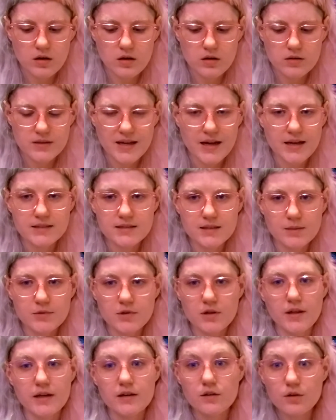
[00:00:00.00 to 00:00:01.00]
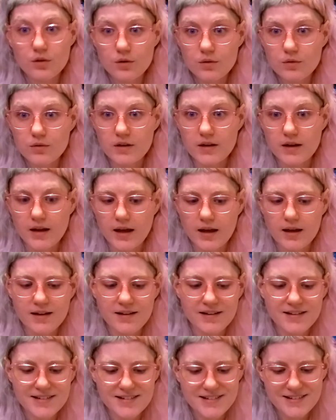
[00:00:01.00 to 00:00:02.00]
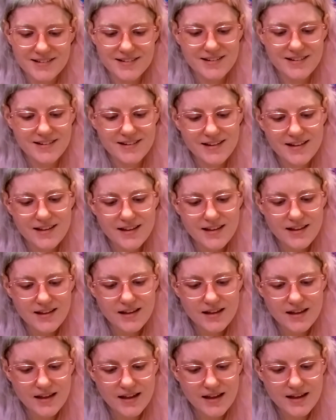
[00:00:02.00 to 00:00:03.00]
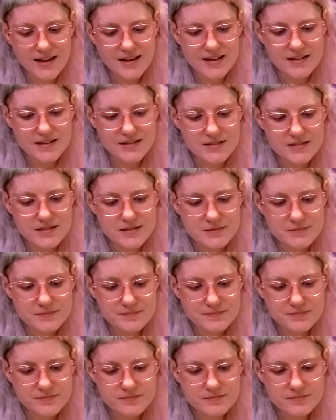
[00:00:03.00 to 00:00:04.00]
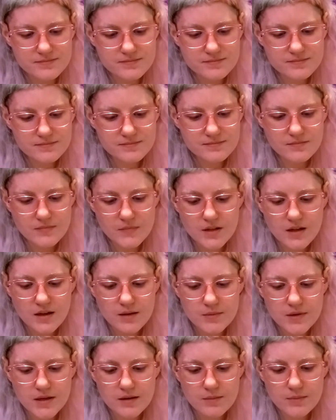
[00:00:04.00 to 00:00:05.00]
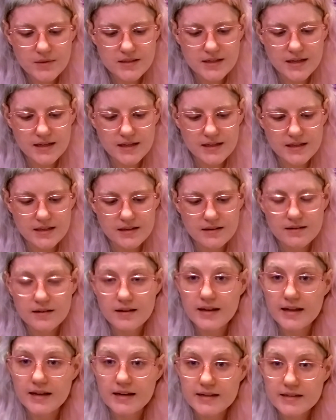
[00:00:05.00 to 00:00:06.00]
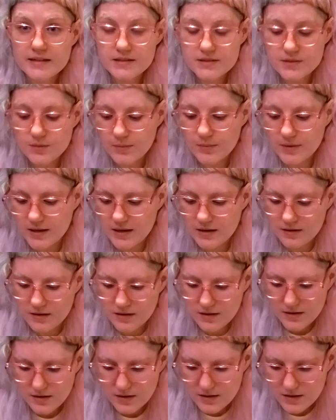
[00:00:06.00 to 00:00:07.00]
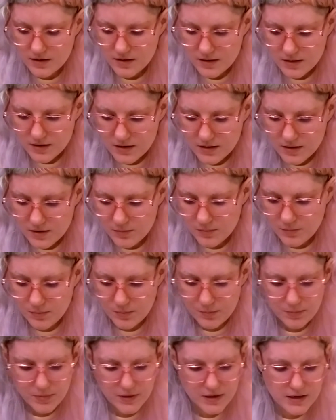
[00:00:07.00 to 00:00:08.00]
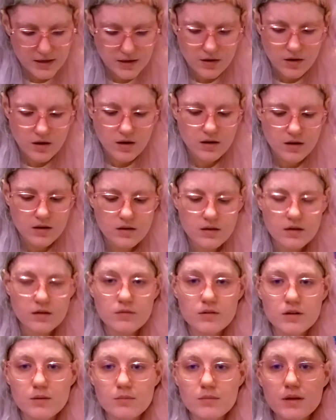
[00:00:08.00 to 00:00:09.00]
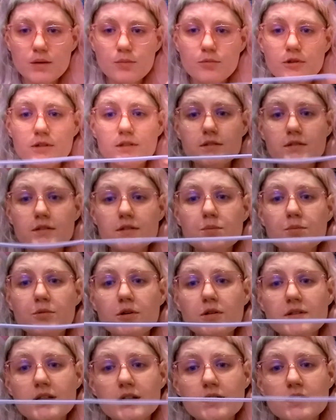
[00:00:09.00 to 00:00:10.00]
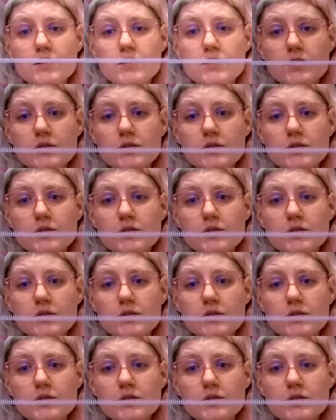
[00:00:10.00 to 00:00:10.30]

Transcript: yeah, I slept till like 2 today. And I'm gonna be taking an antihistamine. But oh, one of my bracelets broke. That's so